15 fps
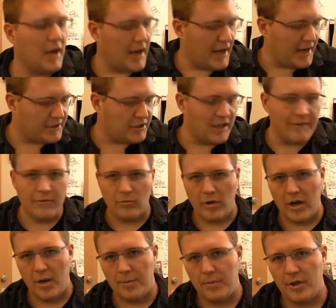I actually haven't
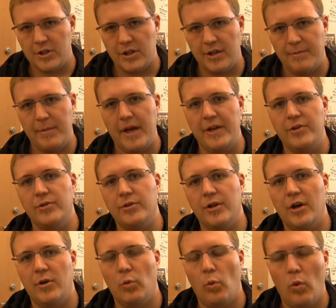read up much on the
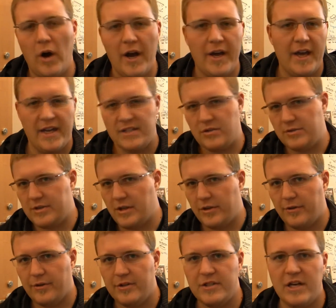manual on why it has those
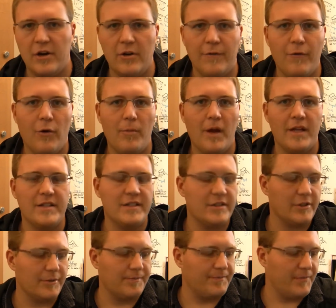other stereo formats.
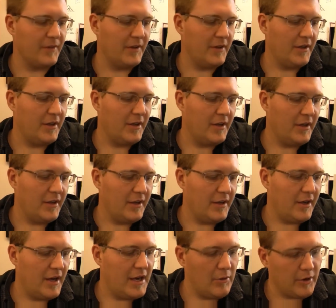So
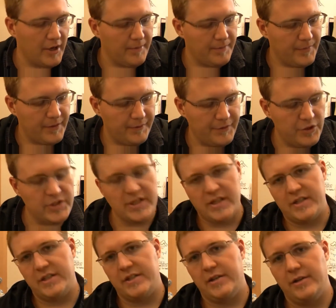anyway, the
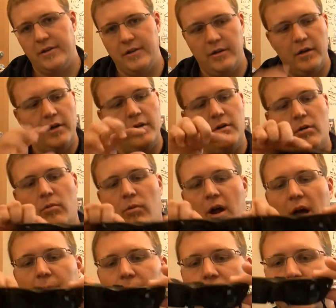Vuzix
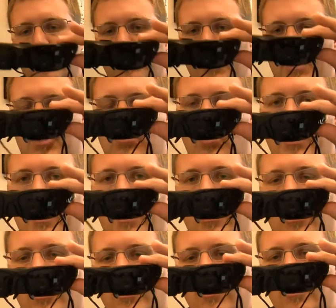Wrap
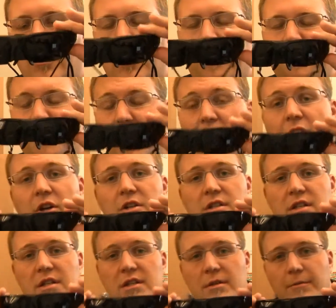920 AR, a very
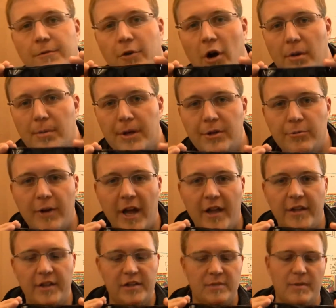good system for augmented
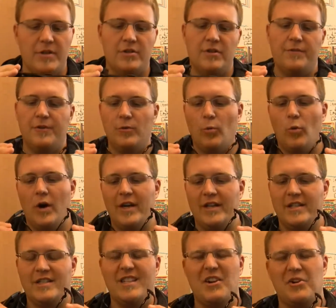reality, especially if you're
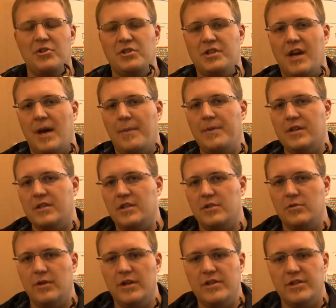wanting stereoscopic
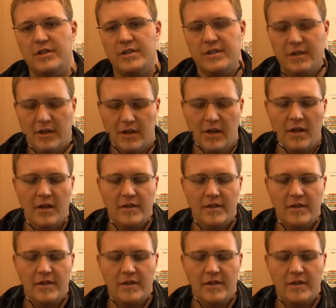situations.